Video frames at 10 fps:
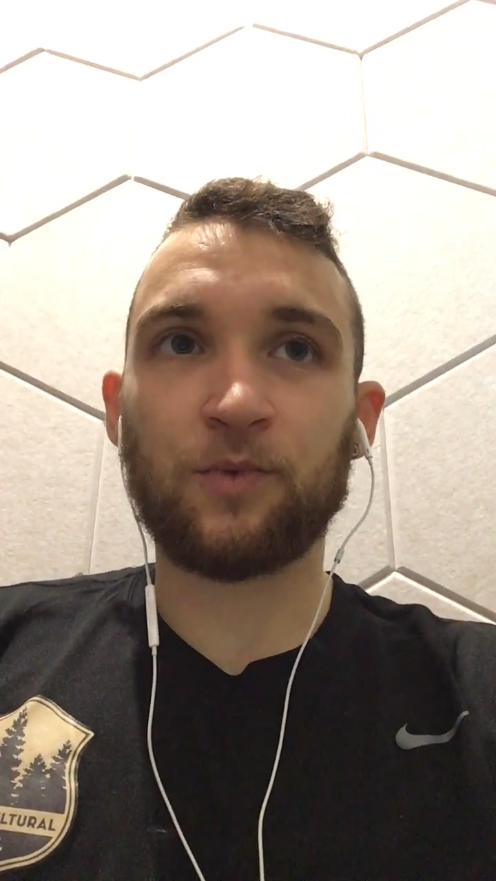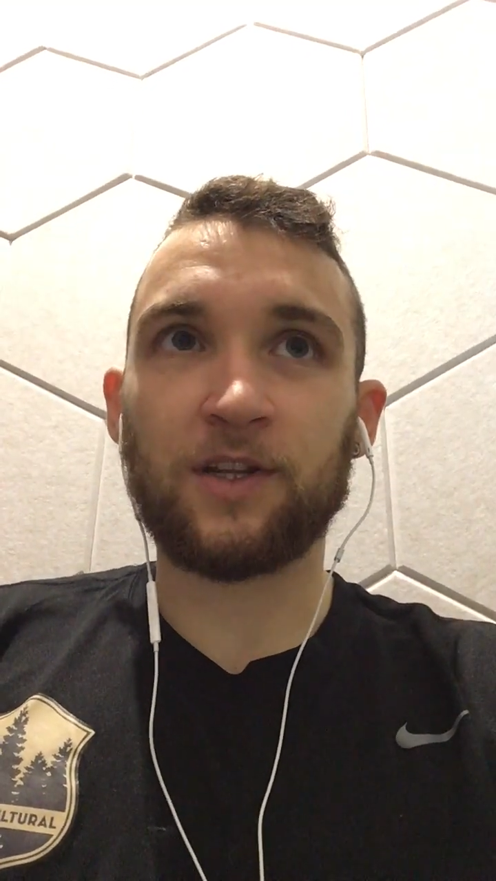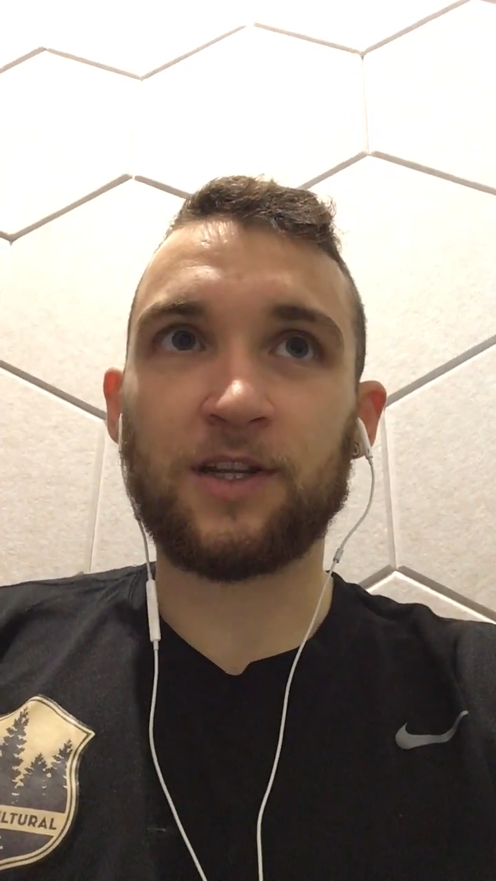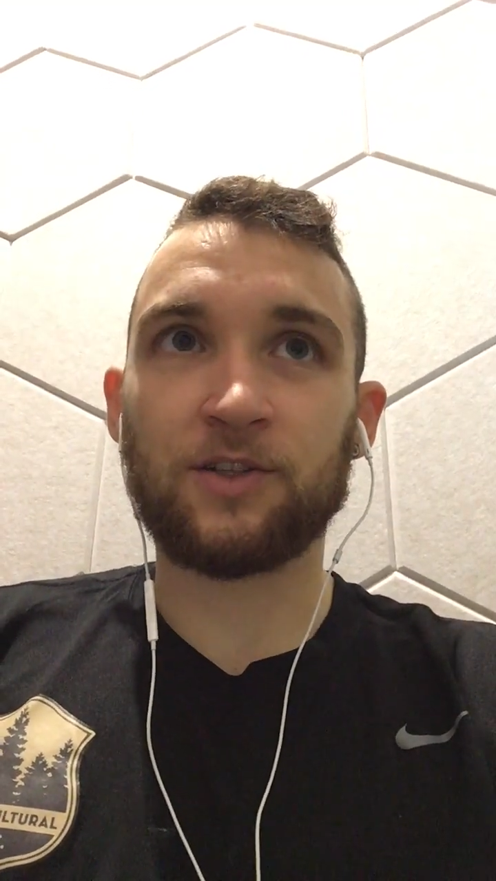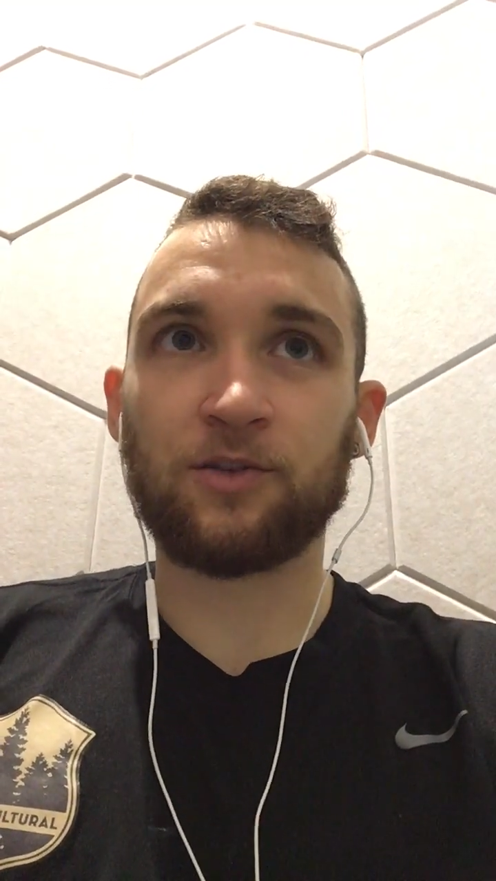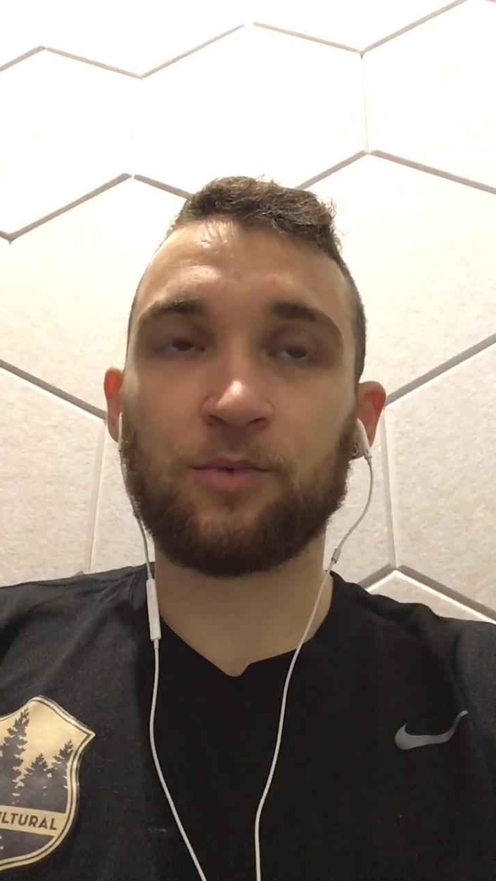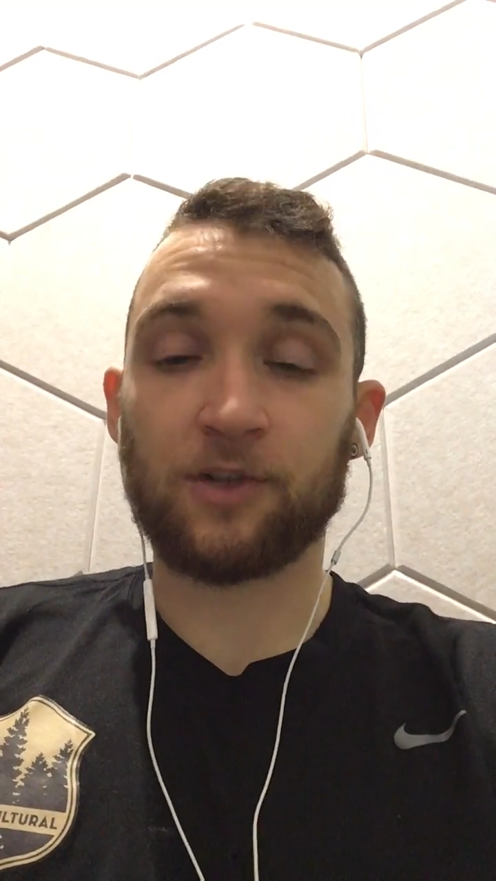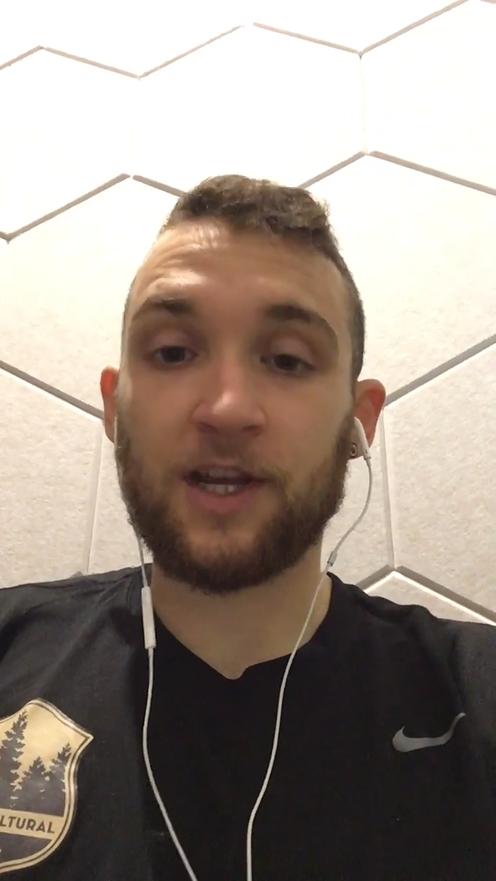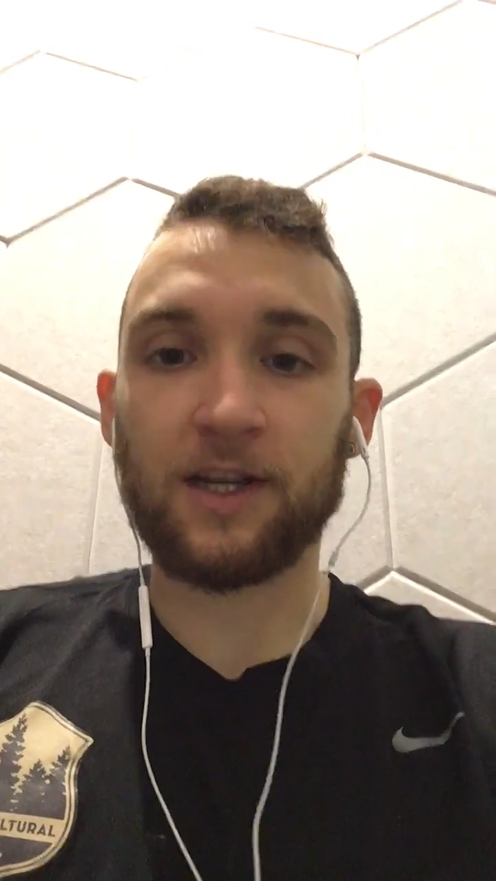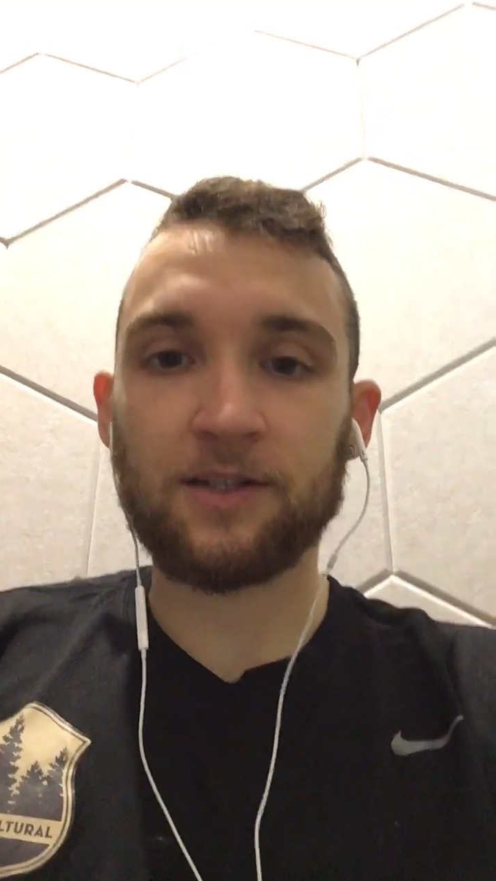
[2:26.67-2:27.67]
we need to
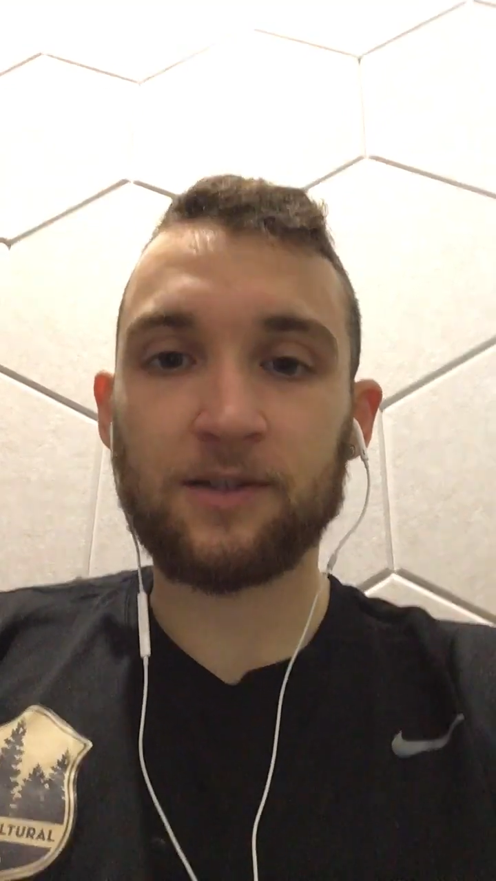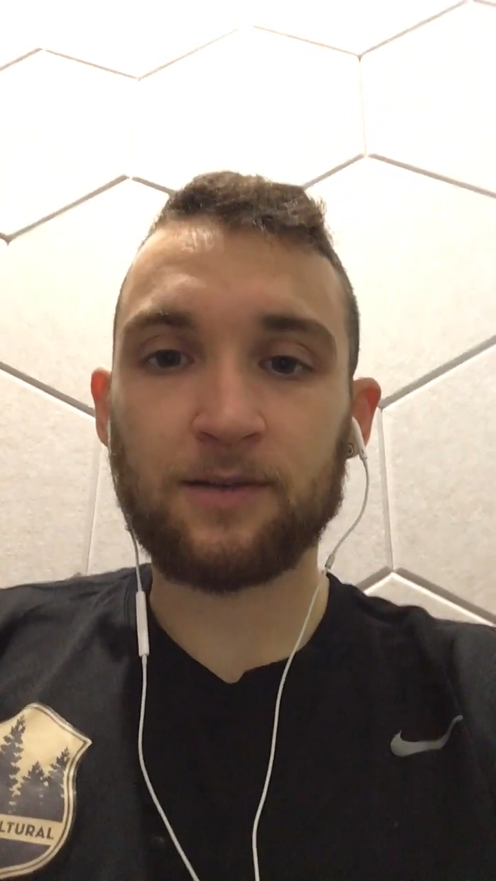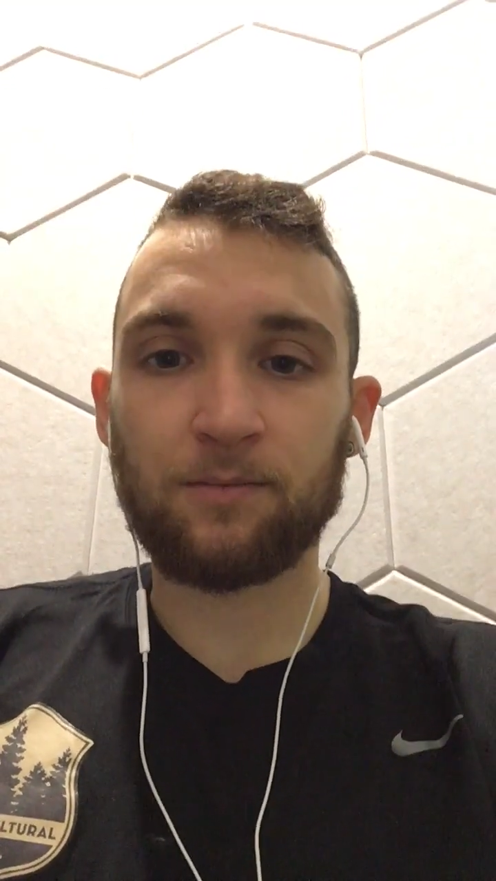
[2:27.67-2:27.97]
protect